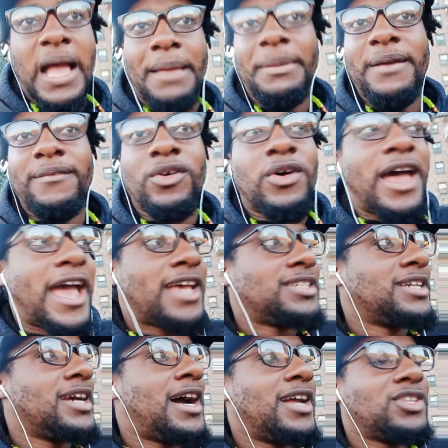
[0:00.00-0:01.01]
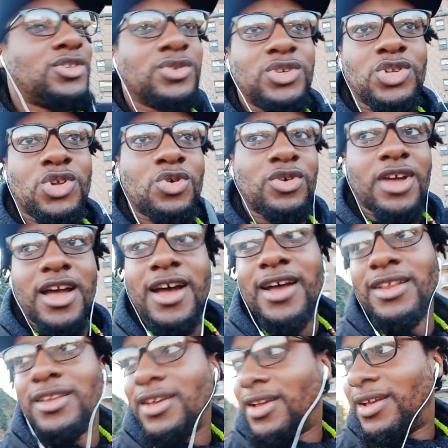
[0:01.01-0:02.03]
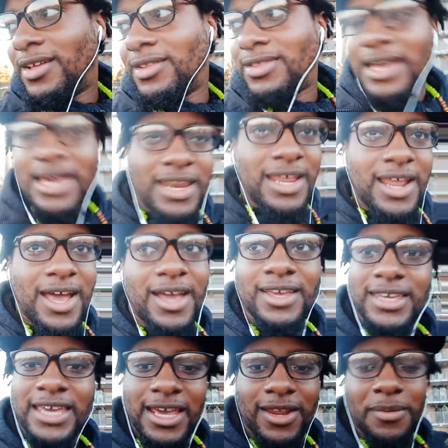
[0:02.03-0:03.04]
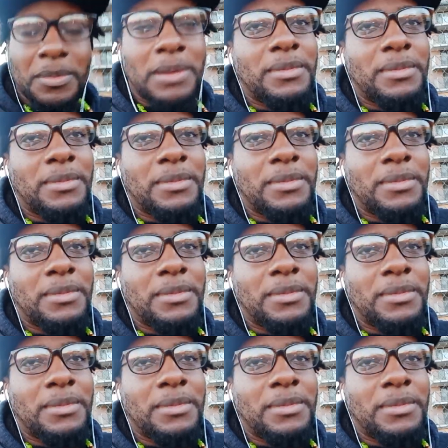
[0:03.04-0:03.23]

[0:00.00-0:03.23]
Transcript: I'm not even going to ask God to, you know, God, da-da-da, get him.